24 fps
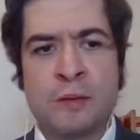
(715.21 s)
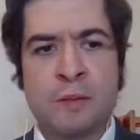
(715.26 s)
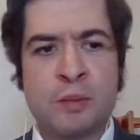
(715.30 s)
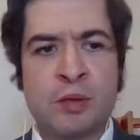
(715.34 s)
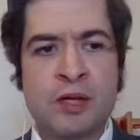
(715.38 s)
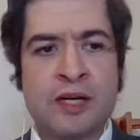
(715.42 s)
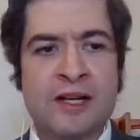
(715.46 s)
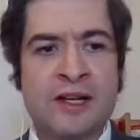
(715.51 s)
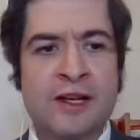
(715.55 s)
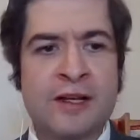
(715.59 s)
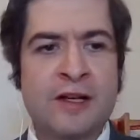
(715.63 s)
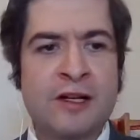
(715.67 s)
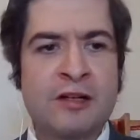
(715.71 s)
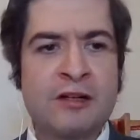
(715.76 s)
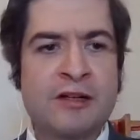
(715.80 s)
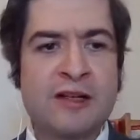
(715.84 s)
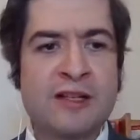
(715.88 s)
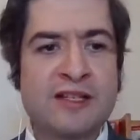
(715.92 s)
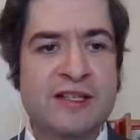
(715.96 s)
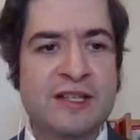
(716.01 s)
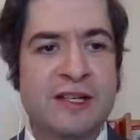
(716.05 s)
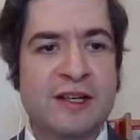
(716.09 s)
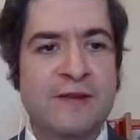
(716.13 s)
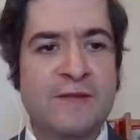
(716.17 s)
pretty
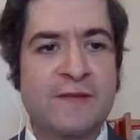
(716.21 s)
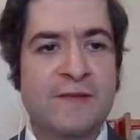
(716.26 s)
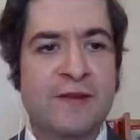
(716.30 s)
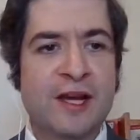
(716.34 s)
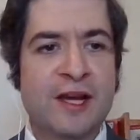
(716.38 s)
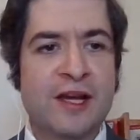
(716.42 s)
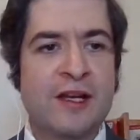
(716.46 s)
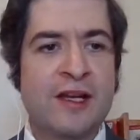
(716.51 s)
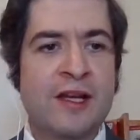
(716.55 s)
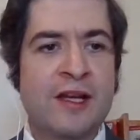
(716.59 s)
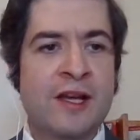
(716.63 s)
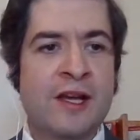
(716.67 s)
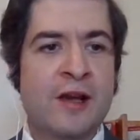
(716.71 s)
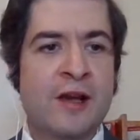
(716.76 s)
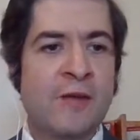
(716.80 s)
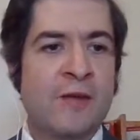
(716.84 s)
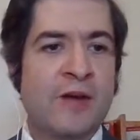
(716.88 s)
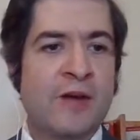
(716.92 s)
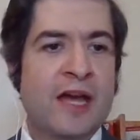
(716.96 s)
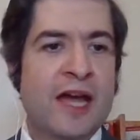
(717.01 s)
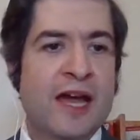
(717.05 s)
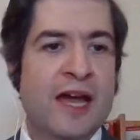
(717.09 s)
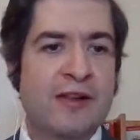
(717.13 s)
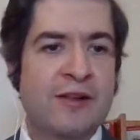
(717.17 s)
interesting event.
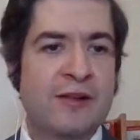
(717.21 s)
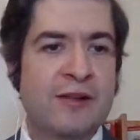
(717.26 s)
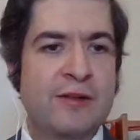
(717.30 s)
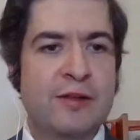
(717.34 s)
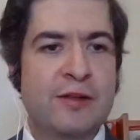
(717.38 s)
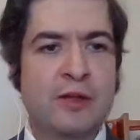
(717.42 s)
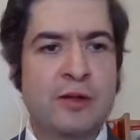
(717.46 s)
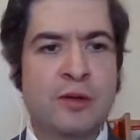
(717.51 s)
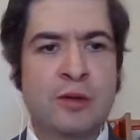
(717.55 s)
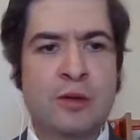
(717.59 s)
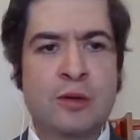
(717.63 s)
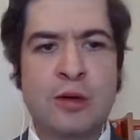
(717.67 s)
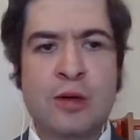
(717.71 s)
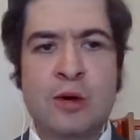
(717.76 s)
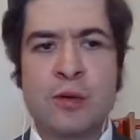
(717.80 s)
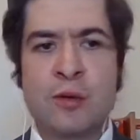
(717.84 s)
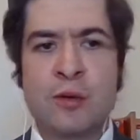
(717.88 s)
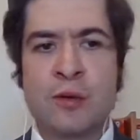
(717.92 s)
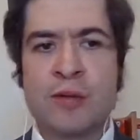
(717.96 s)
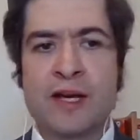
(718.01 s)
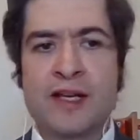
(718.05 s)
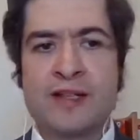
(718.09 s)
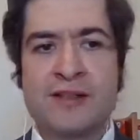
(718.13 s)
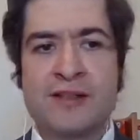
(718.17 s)
We had two
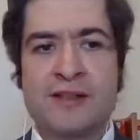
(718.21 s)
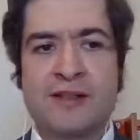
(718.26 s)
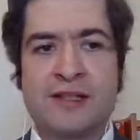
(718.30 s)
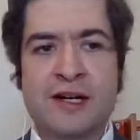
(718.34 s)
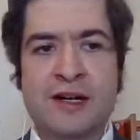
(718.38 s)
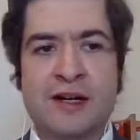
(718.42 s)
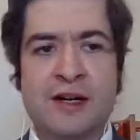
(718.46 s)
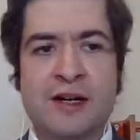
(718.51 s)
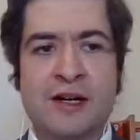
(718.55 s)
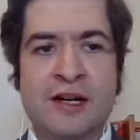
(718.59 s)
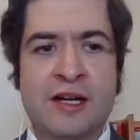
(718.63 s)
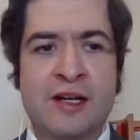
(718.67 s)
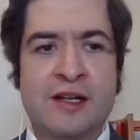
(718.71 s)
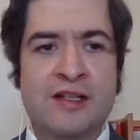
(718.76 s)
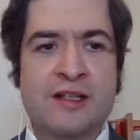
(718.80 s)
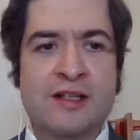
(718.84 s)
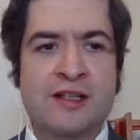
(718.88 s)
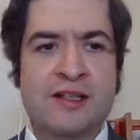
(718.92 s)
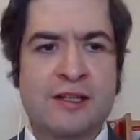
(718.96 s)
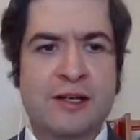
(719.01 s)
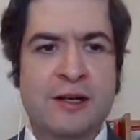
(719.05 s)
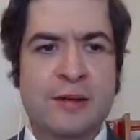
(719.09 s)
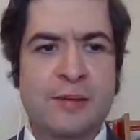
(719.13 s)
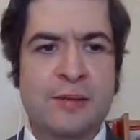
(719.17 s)
racers there,
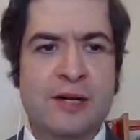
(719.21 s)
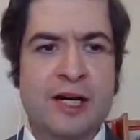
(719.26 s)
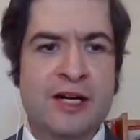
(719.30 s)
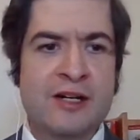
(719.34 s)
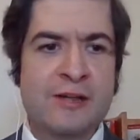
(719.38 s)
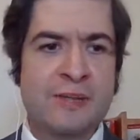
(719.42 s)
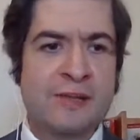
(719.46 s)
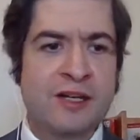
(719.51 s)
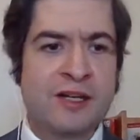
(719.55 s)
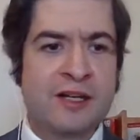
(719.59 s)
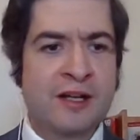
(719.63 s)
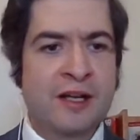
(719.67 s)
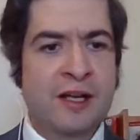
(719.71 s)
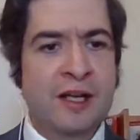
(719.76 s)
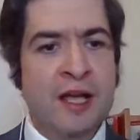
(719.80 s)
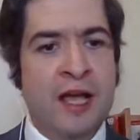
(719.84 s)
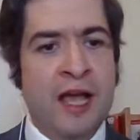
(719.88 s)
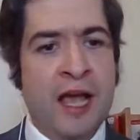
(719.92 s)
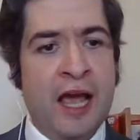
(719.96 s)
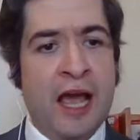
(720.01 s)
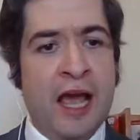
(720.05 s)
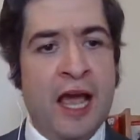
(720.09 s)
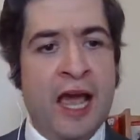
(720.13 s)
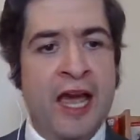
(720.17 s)
Jessica Bäckman
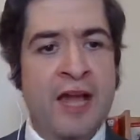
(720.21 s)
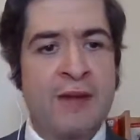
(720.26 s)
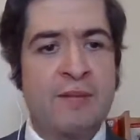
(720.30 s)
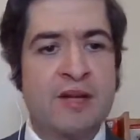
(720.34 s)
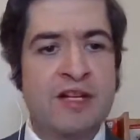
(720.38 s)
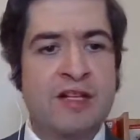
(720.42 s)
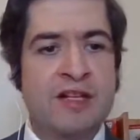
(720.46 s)
and